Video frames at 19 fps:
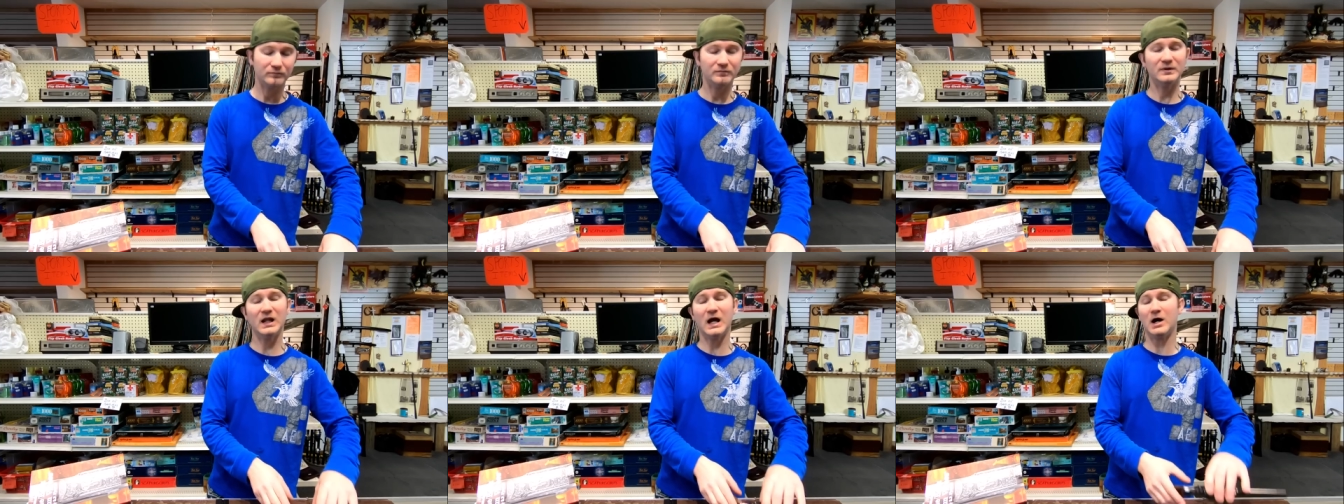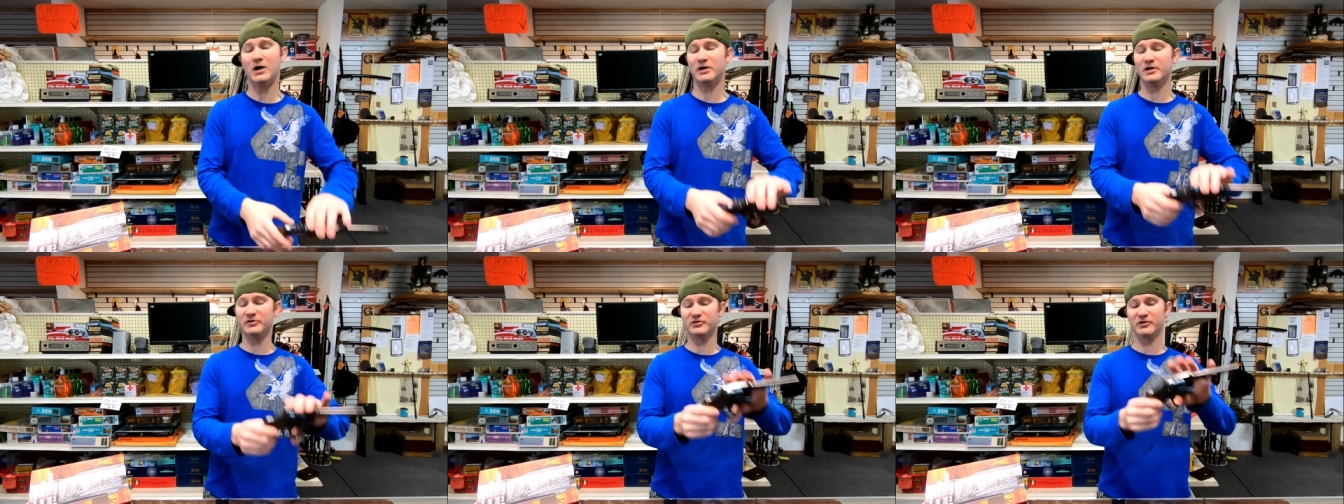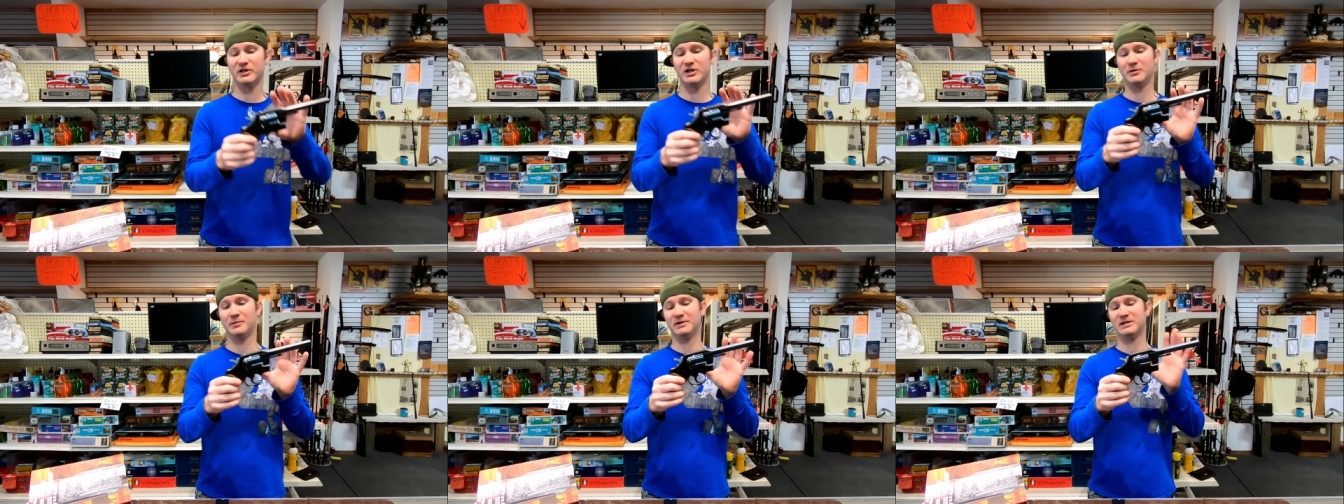Now, it is a
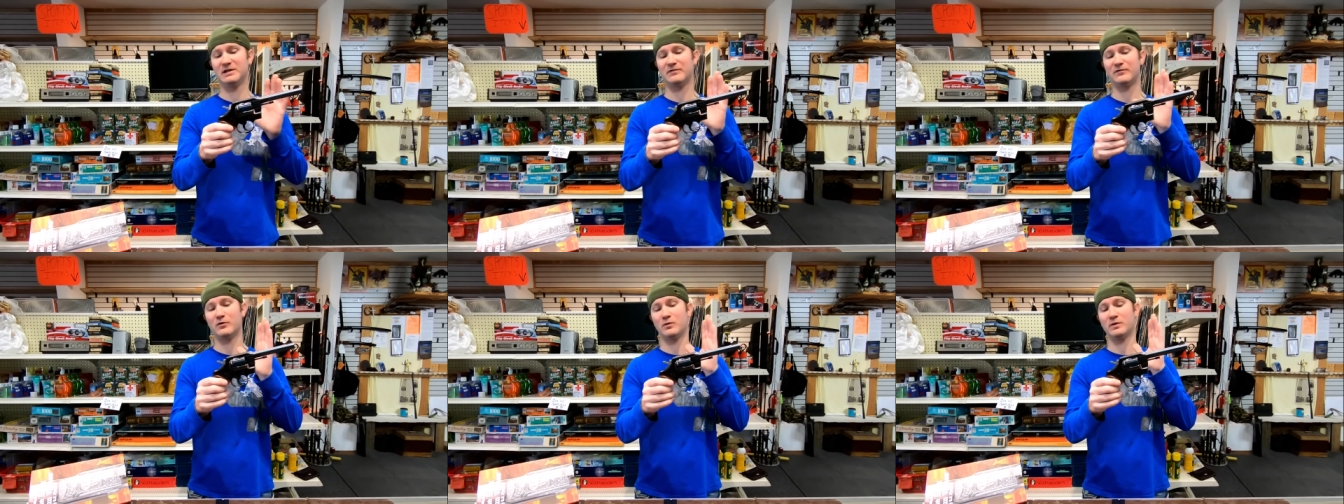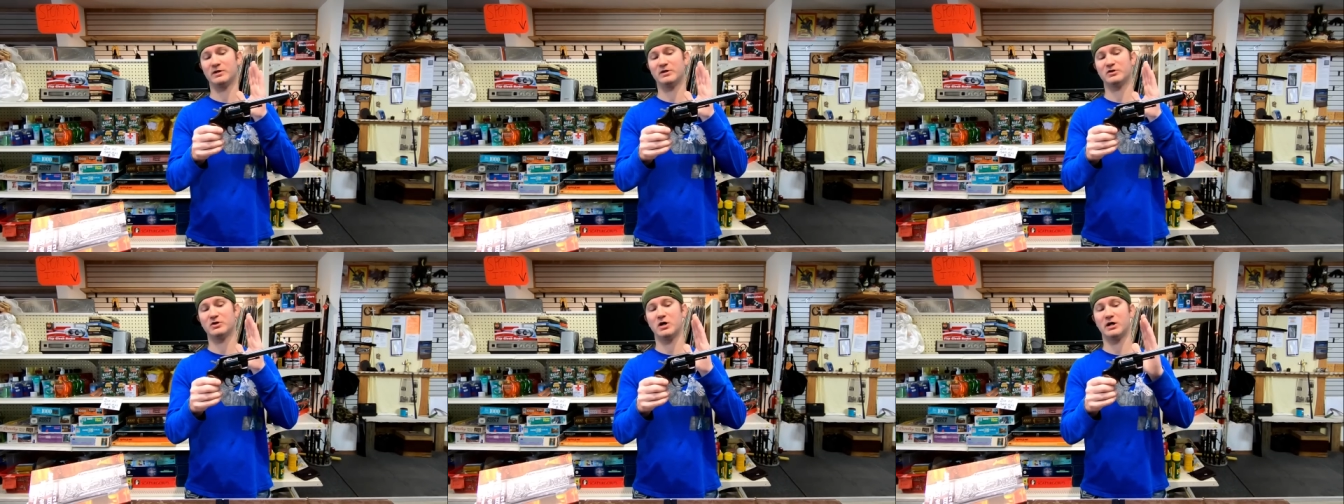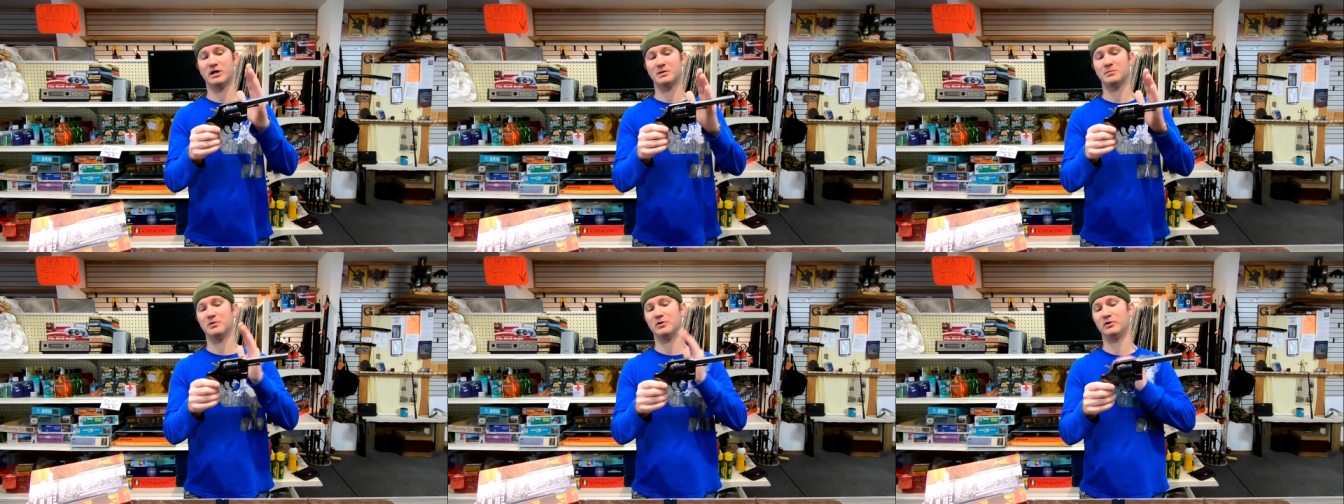little bit different when you're
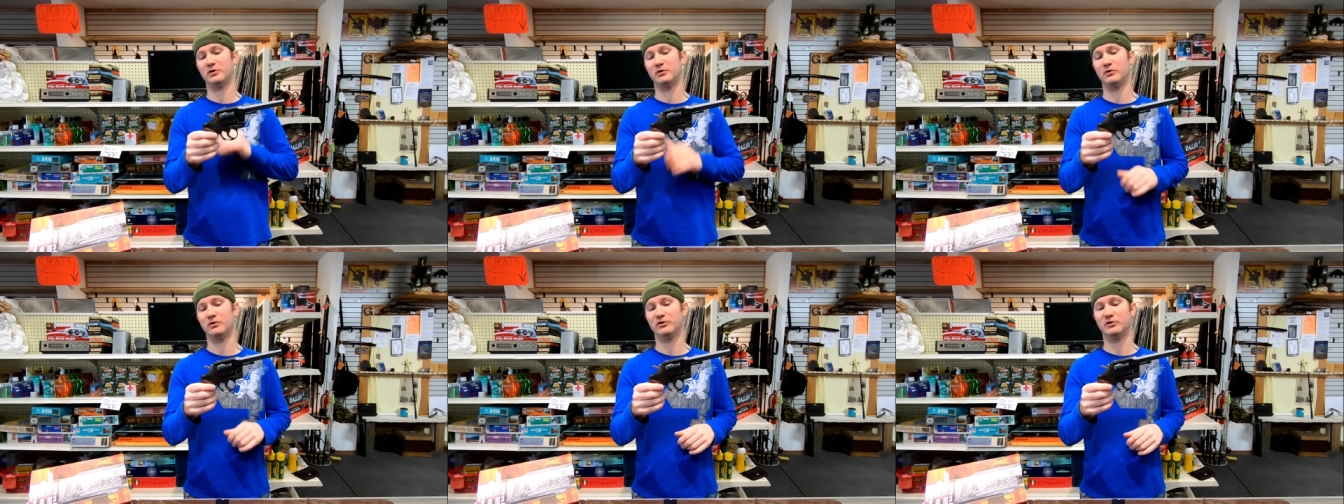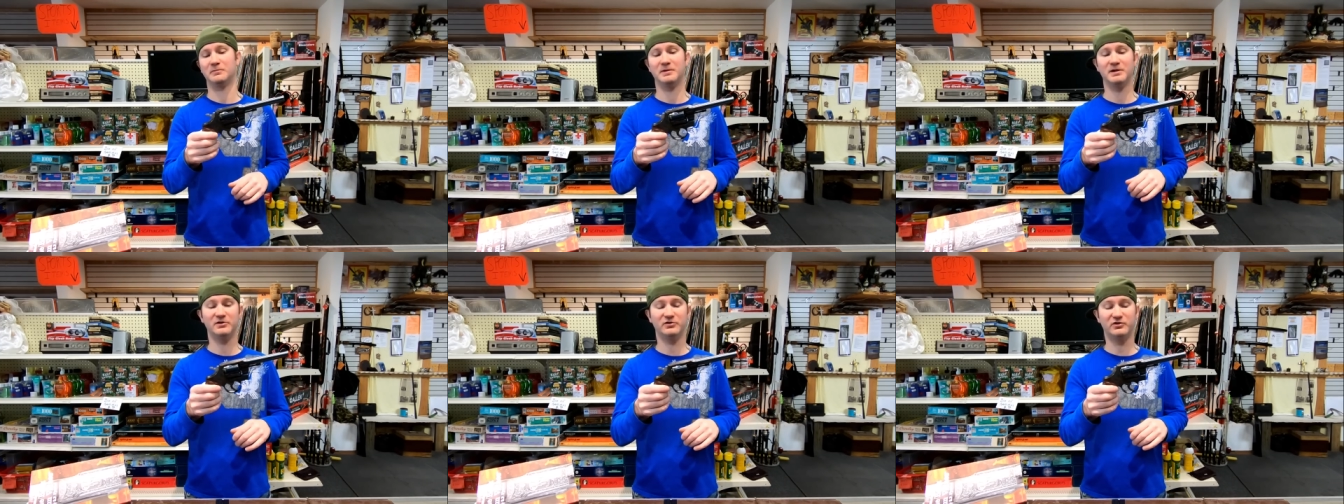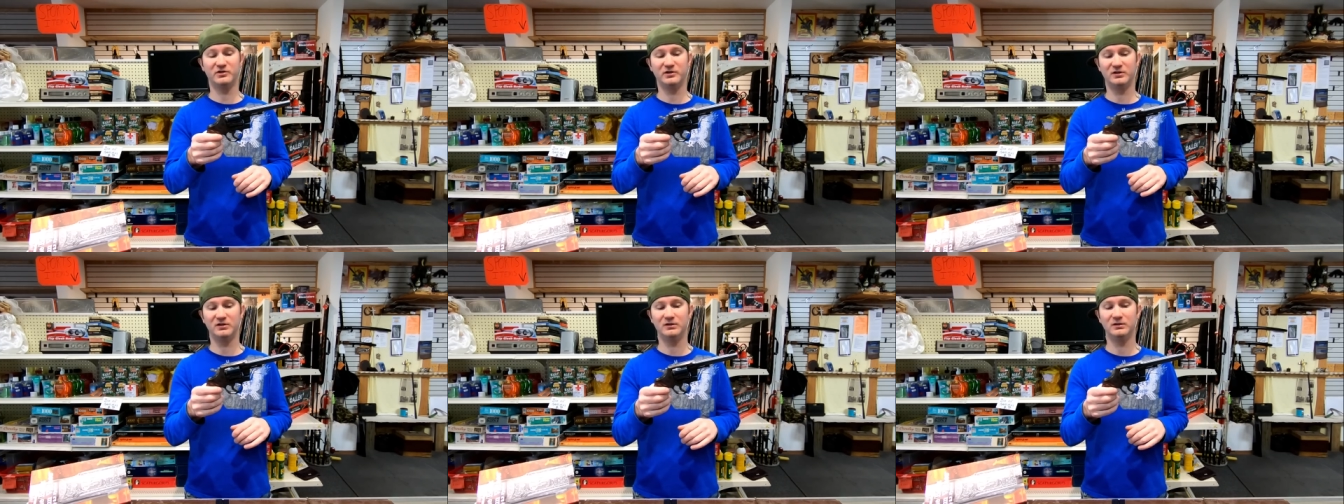talking about an older
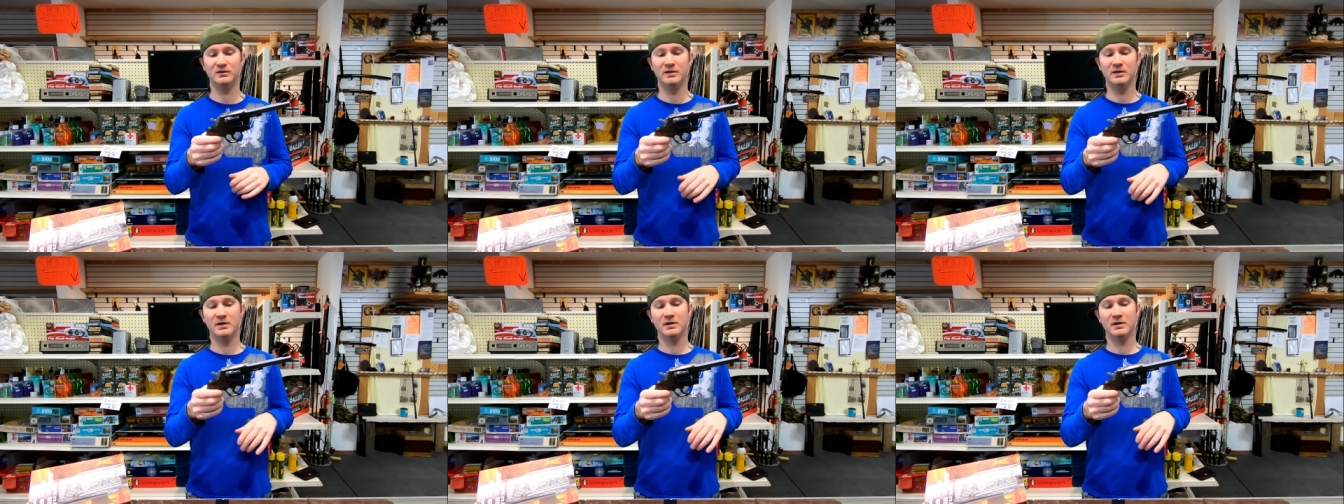pistol.